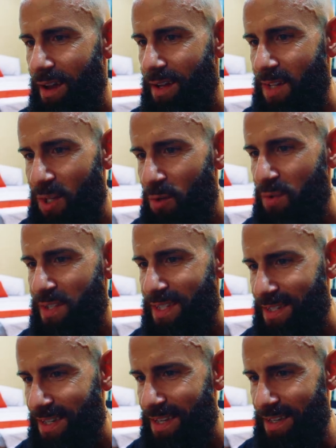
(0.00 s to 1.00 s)
I don't
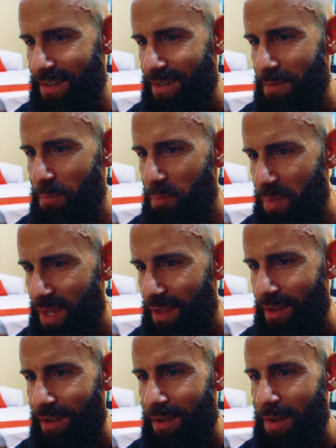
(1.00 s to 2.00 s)
see it
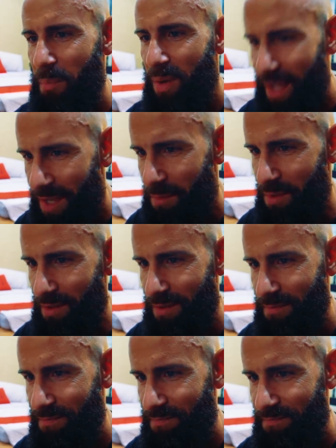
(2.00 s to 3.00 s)
being applicable
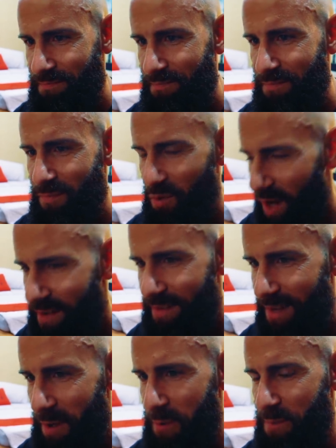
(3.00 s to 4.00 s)
right
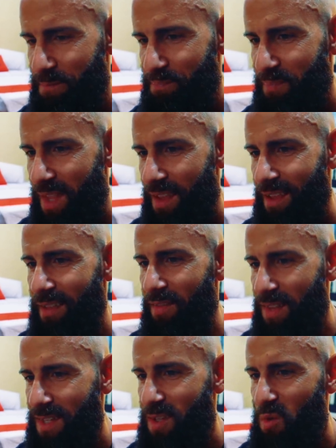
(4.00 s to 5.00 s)
now.
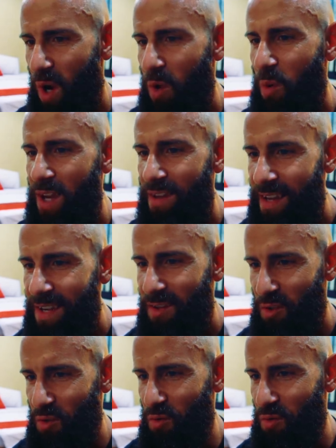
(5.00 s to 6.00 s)
This is why we
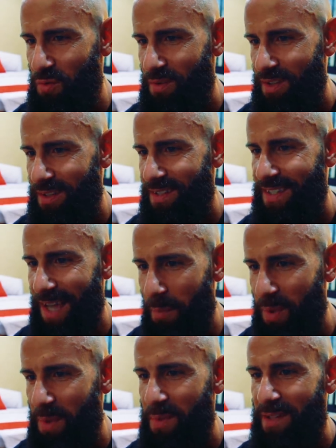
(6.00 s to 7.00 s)
need to
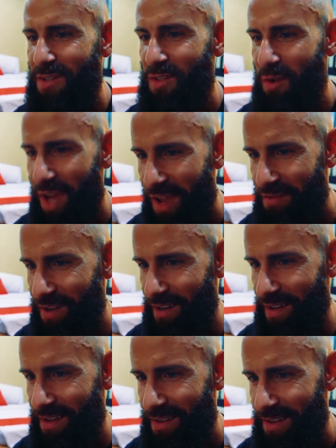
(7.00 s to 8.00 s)
supplement so heavily.